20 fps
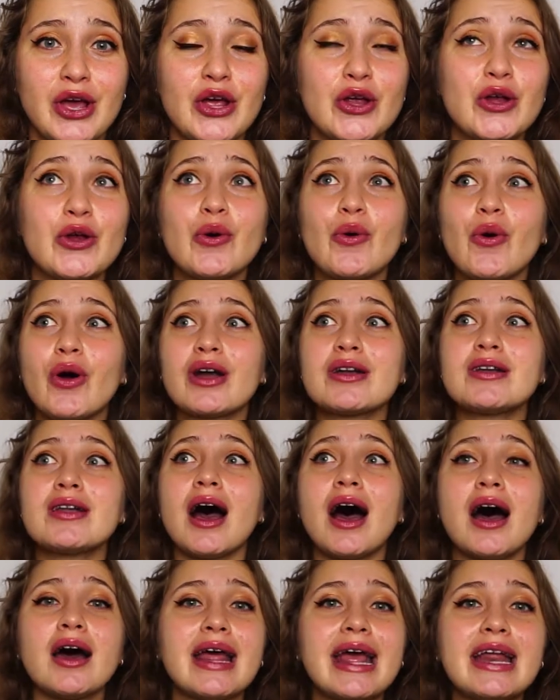You are
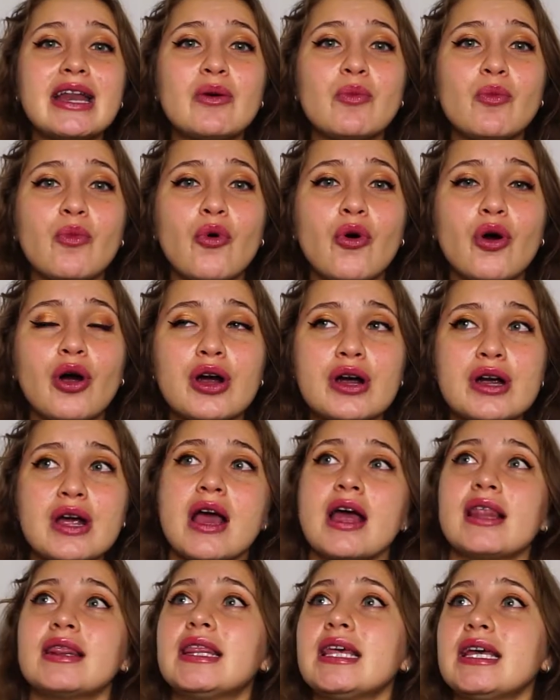not anymore
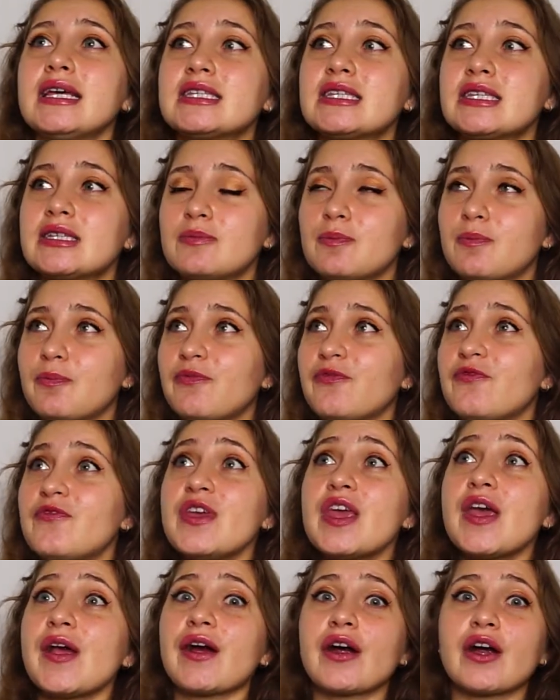this
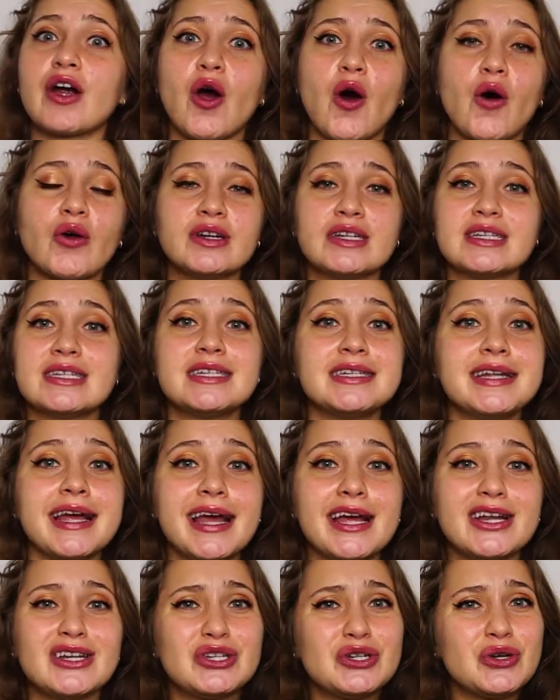figure on the
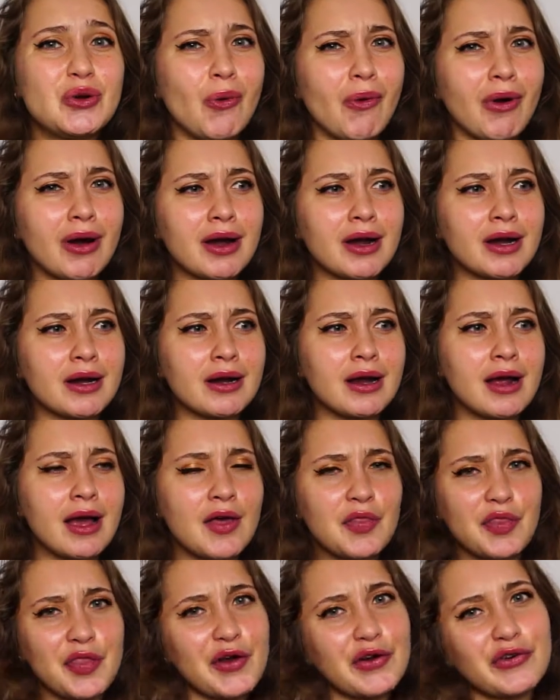stage. You are
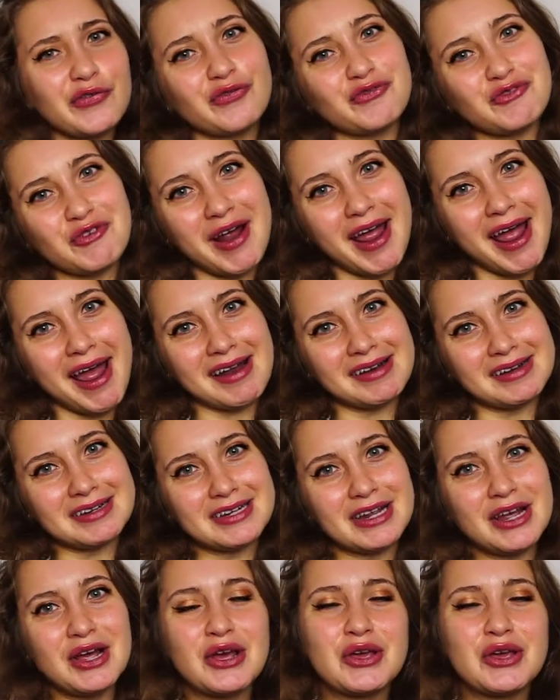their friend.